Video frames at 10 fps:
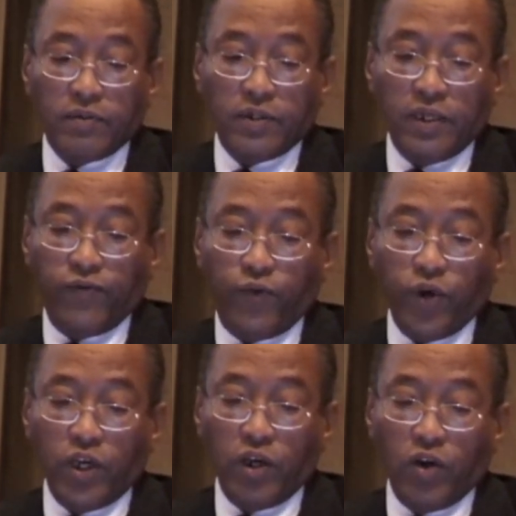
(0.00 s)
If
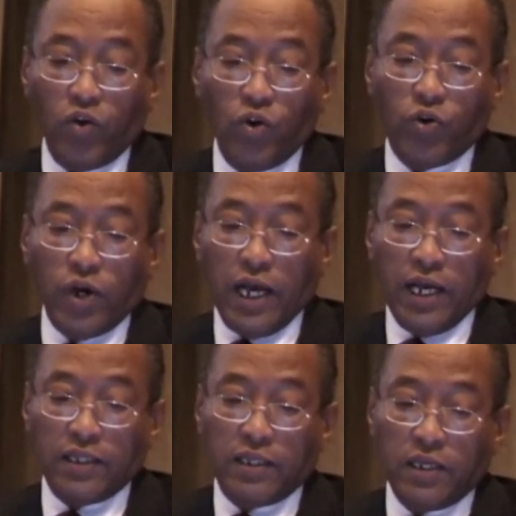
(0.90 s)
we look
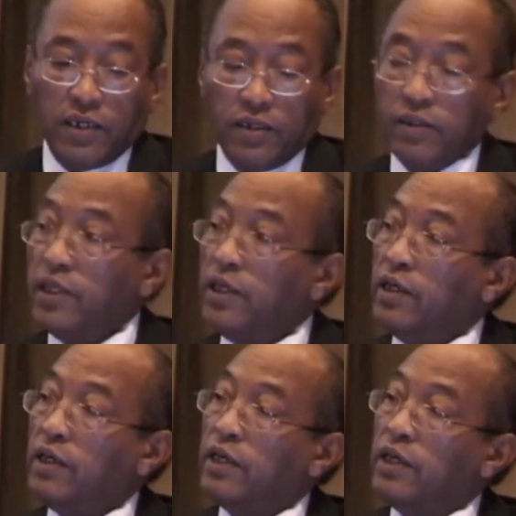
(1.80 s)
at
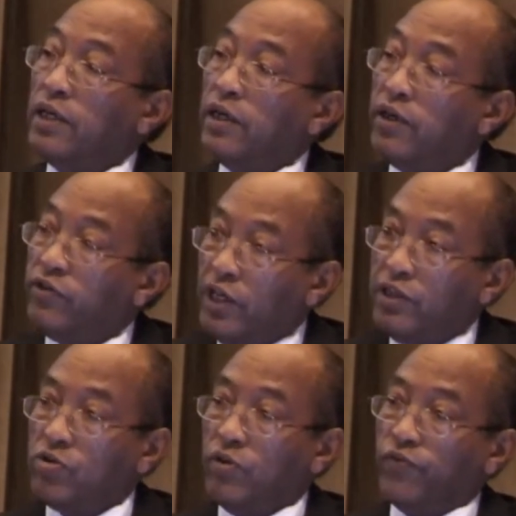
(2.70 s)
the
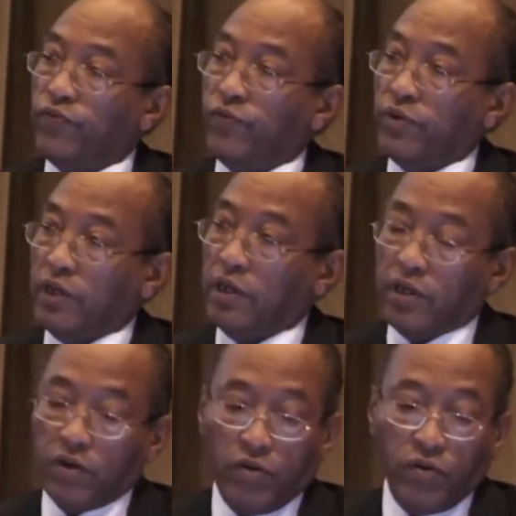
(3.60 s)
results of
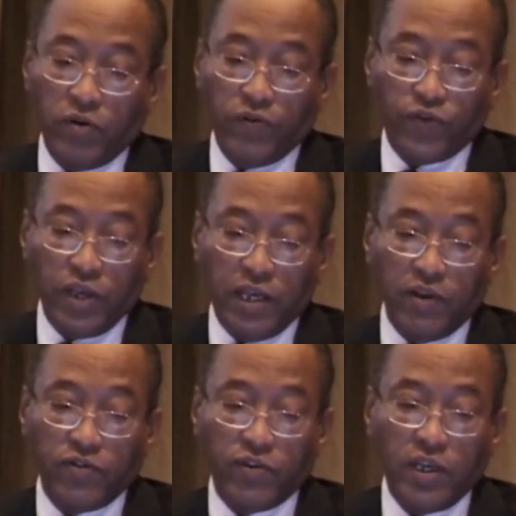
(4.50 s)

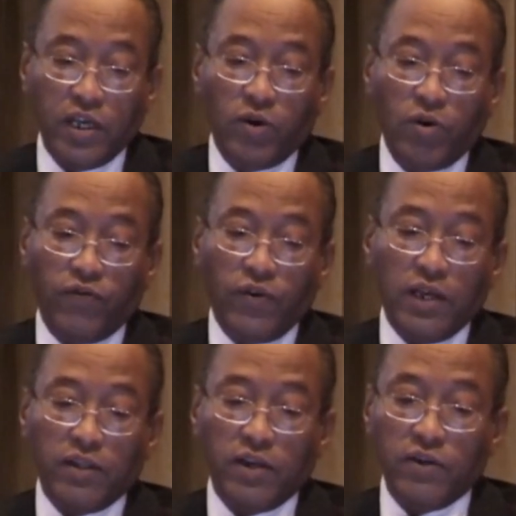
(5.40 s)
science, we'll
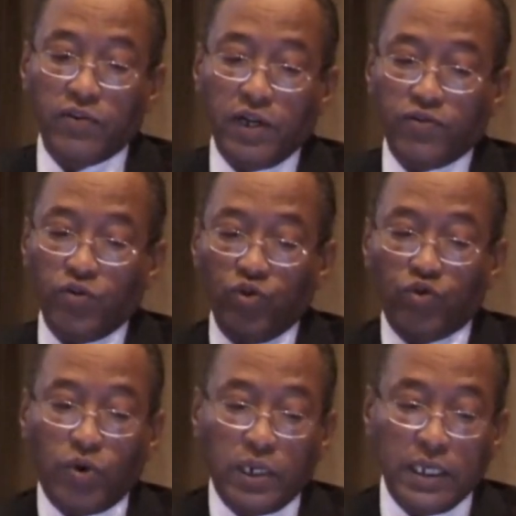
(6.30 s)
find the results
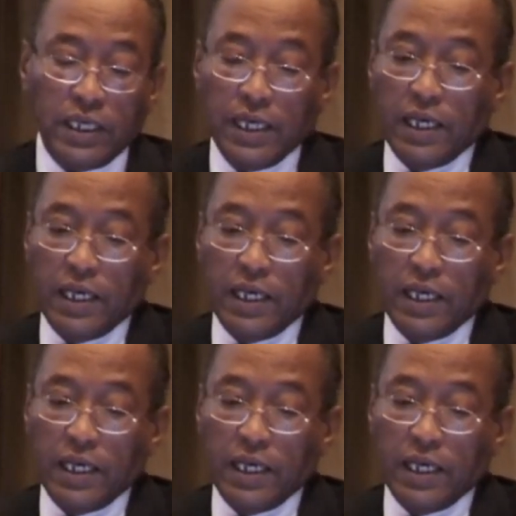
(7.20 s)
usually